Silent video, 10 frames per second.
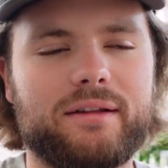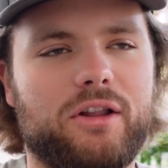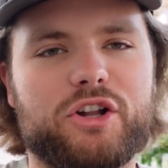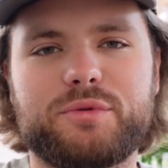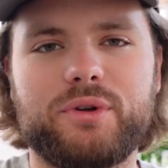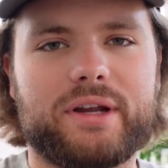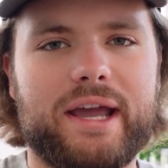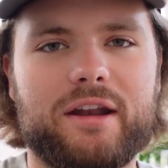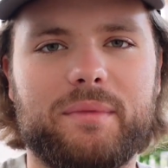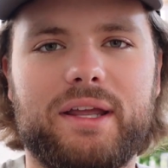Launchpreneur
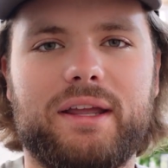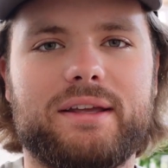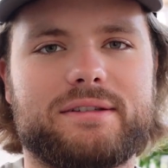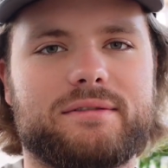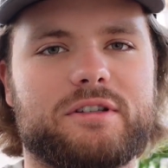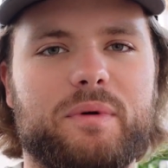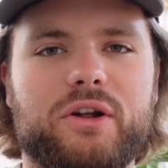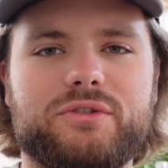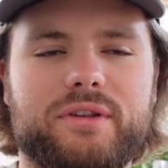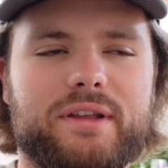Academy is
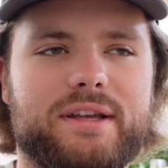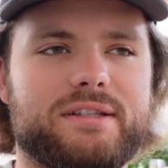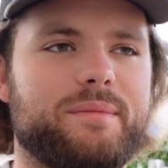sponsoring this.